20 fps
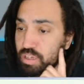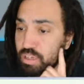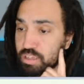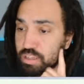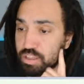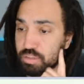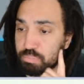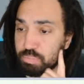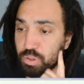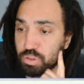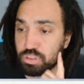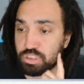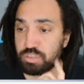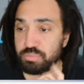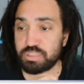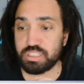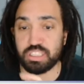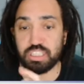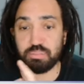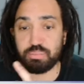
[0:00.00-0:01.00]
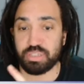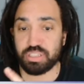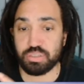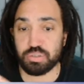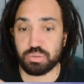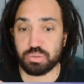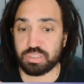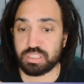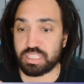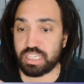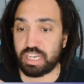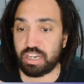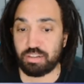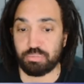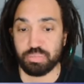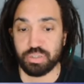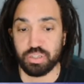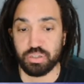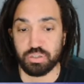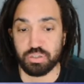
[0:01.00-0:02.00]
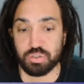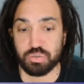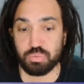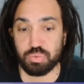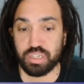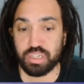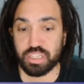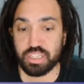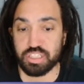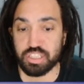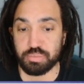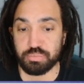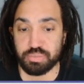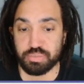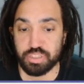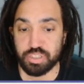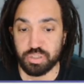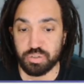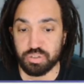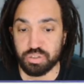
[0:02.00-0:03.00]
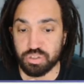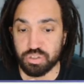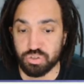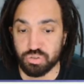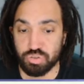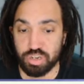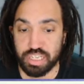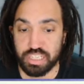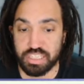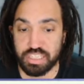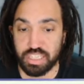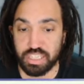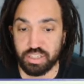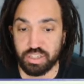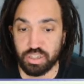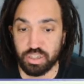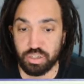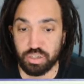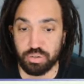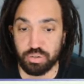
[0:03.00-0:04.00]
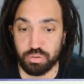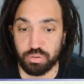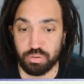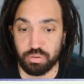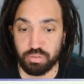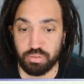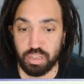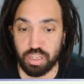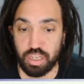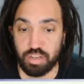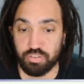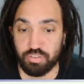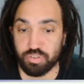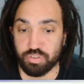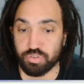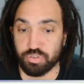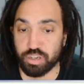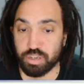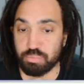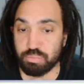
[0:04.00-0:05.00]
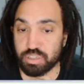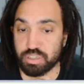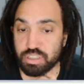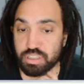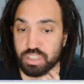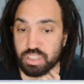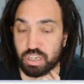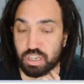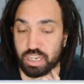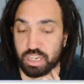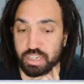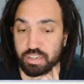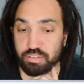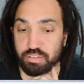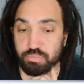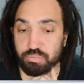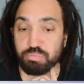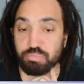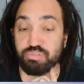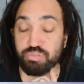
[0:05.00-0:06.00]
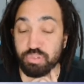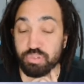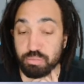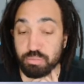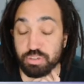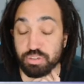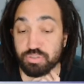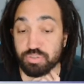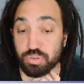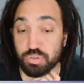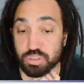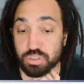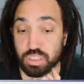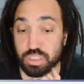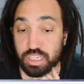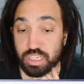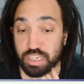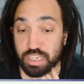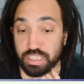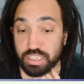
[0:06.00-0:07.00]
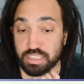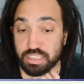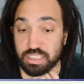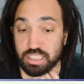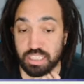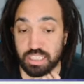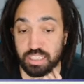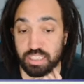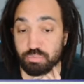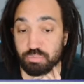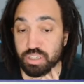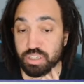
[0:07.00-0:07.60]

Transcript: the bottom is going to be sorted out because we're going to substitute straight in u uh, for 3 plus sine 3 plus 4 sine x, and then we're